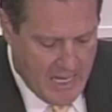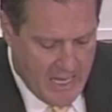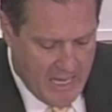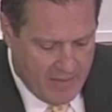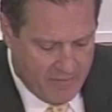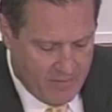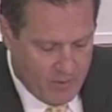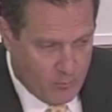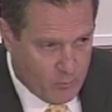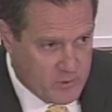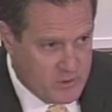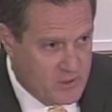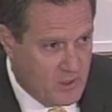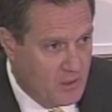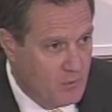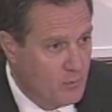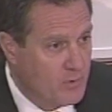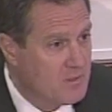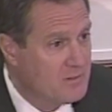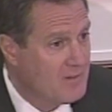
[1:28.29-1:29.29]
and that was
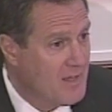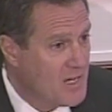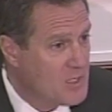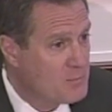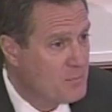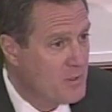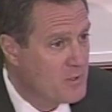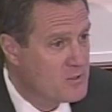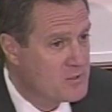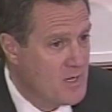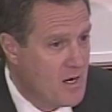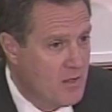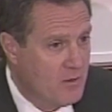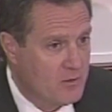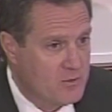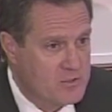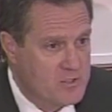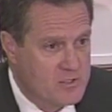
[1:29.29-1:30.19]
done with taxpayers' dollars.